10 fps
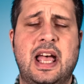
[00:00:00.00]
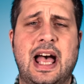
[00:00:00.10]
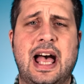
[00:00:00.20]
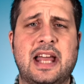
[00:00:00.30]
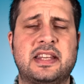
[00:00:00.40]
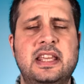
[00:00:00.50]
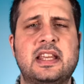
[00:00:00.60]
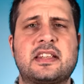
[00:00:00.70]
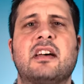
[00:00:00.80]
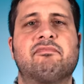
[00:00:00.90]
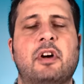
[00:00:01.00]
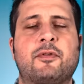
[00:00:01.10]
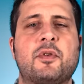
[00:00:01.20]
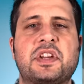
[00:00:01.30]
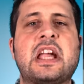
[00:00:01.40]
And he has, of
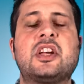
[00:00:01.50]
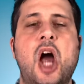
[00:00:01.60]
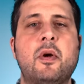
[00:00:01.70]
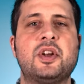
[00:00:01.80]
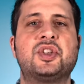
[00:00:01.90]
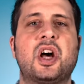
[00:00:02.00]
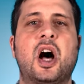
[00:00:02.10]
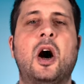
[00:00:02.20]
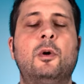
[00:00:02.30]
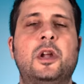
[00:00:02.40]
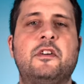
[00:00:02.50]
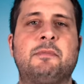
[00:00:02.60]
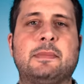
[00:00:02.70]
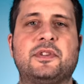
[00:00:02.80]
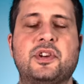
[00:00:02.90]
course, encouraged a whole load of
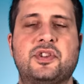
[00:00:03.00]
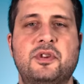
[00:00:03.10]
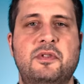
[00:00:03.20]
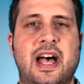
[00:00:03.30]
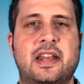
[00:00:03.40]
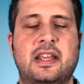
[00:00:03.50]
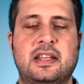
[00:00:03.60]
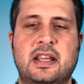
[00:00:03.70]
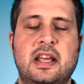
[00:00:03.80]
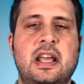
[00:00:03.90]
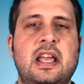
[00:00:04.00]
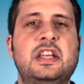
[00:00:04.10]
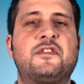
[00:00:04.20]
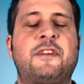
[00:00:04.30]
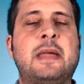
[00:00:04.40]
people to do that.
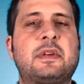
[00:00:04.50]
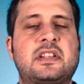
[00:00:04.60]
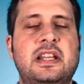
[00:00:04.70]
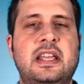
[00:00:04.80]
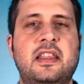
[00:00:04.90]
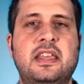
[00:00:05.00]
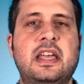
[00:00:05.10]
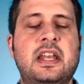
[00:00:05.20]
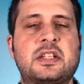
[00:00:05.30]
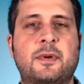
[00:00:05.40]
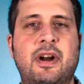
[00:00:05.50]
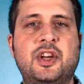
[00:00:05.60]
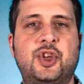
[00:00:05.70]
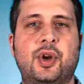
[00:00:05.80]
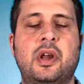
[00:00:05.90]
He's famously the
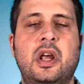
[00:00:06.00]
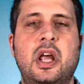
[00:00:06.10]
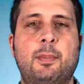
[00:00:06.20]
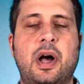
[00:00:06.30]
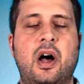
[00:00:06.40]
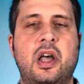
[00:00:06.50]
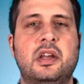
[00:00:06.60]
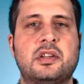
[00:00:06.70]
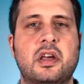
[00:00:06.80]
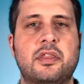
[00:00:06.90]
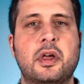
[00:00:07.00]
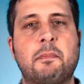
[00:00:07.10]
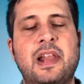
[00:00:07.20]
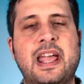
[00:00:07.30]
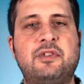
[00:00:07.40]
inspiration behind the
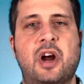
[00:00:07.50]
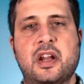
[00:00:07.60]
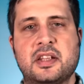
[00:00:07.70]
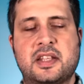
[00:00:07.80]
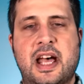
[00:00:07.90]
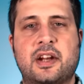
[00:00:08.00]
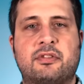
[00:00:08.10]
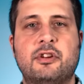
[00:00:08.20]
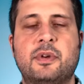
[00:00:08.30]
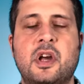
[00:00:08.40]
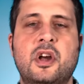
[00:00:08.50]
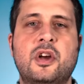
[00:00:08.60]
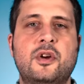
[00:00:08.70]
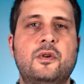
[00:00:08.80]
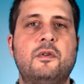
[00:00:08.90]
Blade Runners, that group
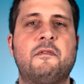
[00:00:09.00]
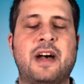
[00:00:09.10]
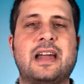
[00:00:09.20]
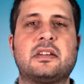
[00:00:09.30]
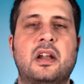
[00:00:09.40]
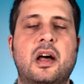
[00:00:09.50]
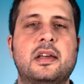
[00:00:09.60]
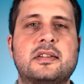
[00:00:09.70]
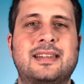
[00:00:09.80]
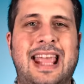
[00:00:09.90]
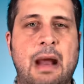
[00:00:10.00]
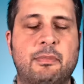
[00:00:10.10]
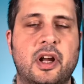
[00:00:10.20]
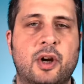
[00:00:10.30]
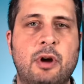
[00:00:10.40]
who vandalise
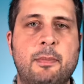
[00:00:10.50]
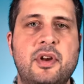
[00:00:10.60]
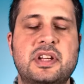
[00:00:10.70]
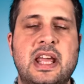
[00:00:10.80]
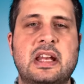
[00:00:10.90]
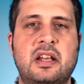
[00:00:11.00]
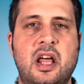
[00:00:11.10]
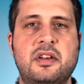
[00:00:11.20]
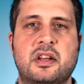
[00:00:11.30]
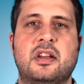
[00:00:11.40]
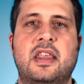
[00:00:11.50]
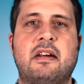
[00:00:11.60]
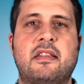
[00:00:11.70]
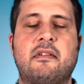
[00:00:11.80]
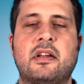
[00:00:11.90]
camera equipment in London.
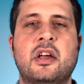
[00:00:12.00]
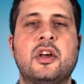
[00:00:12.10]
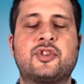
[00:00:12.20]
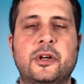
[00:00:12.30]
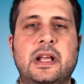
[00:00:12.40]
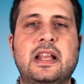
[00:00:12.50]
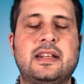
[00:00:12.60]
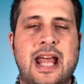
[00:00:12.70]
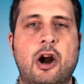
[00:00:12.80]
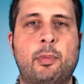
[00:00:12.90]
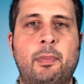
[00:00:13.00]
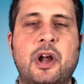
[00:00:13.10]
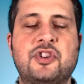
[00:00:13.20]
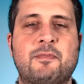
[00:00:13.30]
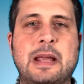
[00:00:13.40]
They're a truly terrible
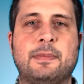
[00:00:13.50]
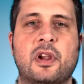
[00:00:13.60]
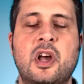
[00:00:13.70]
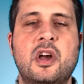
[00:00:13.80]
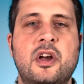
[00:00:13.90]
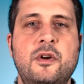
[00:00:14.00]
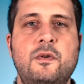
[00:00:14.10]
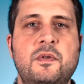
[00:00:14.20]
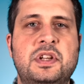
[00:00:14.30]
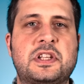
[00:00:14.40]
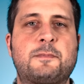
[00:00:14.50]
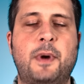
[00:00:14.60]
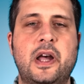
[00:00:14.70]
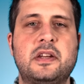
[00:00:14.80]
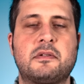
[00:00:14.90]
bunch of people who,
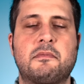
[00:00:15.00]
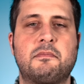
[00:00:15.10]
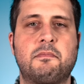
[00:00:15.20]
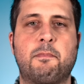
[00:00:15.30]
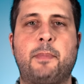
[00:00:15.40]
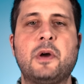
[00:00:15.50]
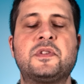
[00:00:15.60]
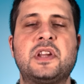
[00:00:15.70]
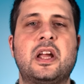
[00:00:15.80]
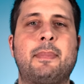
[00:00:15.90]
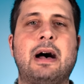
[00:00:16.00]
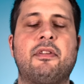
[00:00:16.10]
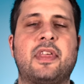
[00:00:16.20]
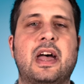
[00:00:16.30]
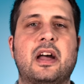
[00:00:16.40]
despite boasting
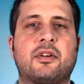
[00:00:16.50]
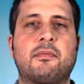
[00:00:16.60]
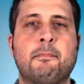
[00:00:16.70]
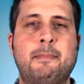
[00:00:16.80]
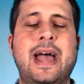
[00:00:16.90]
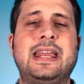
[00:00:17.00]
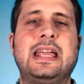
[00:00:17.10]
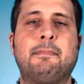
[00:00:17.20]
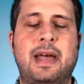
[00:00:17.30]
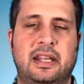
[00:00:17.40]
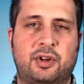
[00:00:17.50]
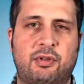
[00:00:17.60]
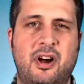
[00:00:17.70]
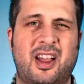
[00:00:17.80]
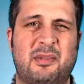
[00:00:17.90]
about their many, many
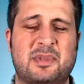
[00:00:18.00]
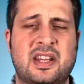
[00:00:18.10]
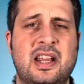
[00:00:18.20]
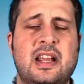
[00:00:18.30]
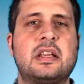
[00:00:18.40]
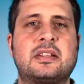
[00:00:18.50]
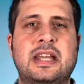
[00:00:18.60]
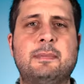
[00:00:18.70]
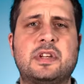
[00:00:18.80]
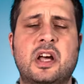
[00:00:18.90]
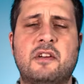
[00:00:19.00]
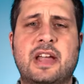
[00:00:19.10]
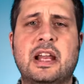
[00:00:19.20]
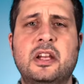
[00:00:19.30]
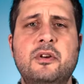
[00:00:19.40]
crimes, seem to have
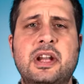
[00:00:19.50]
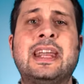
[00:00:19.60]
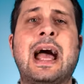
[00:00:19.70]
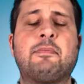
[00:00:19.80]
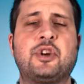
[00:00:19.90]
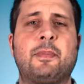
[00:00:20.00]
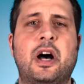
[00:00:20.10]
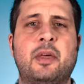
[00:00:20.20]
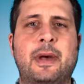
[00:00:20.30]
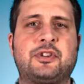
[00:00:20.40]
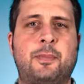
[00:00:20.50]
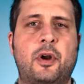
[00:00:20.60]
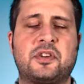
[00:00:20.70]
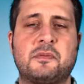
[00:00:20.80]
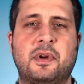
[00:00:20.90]
eluded capture by the
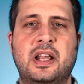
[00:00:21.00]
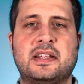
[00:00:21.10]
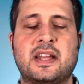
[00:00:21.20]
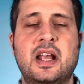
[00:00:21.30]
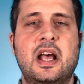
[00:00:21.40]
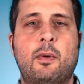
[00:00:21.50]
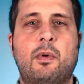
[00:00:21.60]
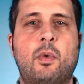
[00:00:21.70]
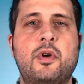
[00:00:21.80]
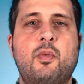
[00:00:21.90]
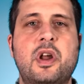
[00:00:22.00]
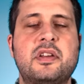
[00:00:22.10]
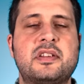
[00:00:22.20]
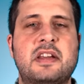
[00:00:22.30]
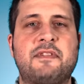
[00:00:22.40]
Metropolitan Police. One
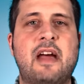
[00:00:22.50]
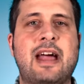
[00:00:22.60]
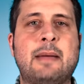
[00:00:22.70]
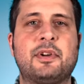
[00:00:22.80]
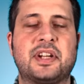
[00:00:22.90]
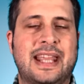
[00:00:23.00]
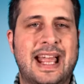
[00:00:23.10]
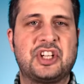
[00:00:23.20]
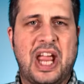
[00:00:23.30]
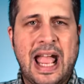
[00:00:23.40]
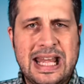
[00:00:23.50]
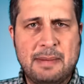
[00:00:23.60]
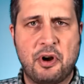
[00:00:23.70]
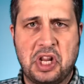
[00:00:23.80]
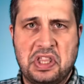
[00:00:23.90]
wonders if they're able to catch
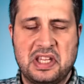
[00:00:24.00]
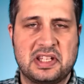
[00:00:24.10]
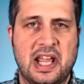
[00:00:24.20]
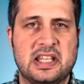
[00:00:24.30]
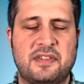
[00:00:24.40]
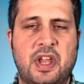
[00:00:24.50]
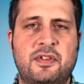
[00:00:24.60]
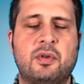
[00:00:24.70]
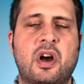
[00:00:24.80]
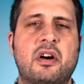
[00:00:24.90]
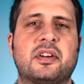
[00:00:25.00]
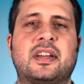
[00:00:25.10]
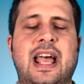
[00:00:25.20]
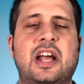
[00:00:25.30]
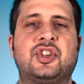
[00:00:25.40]
anybody these days if you can't
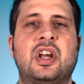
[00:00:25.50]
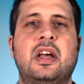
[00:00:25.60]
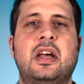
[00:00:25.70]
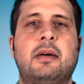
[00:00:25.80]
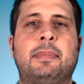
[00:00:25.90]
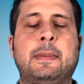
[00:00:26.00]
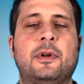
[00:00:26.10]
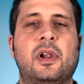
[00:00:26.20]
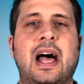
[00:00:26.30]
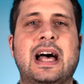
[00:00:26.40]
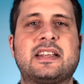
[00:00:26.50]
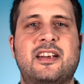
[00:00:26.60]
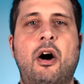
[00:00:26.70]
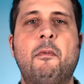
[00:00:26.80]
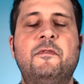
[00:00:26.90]
catch people as
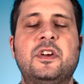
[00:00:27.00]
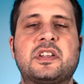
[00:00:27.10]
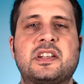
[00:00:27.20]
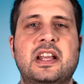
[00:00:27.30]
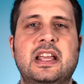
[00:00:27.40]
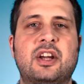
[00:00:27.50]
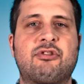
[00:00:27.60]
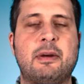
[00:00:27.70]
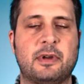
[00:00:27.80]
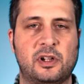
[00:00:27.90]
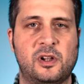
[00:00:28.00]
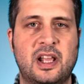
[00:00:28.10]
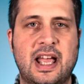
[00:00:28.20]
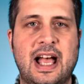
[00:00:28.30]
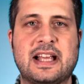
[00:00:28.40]
obviously criminal
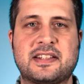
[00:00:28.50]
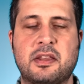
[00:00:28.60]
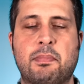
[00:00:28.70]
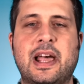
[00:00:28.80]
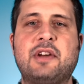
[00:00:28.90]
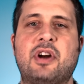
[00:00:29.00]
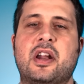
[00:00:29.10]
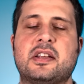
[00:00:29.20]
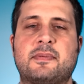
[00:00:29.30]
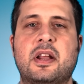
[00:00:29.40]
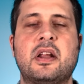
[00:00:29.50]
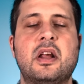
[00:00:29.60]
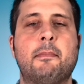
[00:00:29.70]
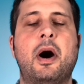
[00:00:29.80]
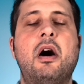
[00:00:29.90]
as the Blade Runners. But
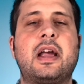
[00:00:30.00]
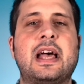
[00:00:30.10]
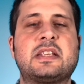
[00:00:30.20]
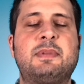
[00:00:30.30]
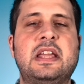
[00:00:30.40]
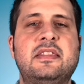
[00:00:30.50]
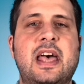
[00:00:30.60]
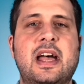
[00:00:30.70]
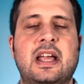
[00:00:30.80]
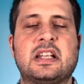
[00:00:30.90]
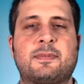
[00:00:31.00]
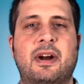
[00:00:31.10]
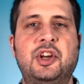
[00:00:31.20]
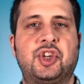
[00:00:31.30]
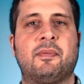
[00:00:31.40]
Mark has been their
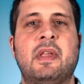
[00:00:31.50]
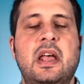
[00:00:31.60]
inspiration.